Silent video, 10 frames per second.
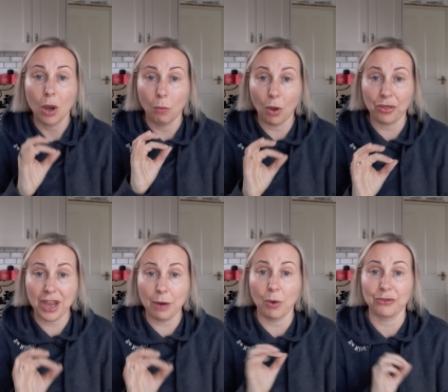What
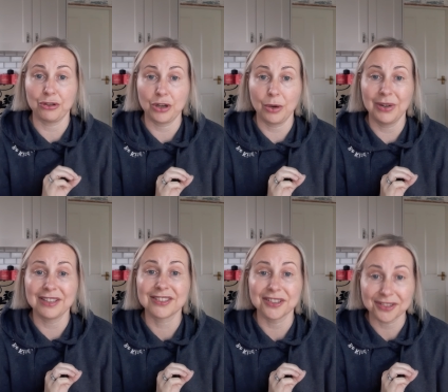they want to do
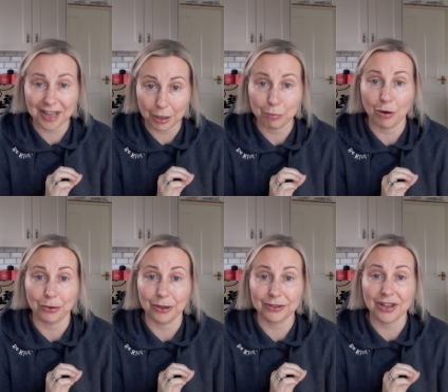is to sell a
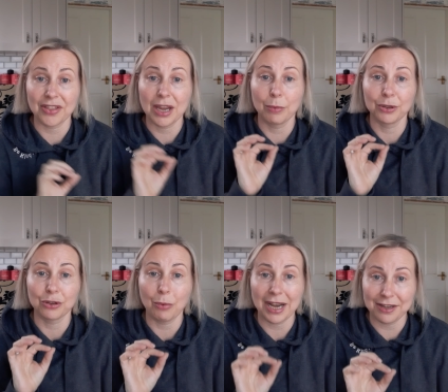product, and they will
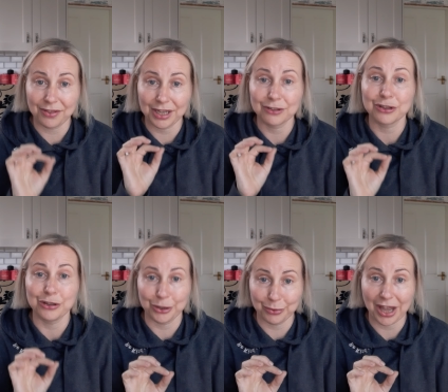do anything to
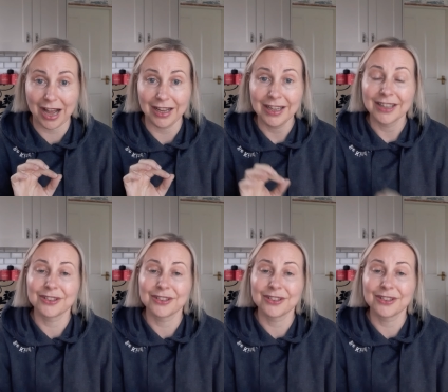do that.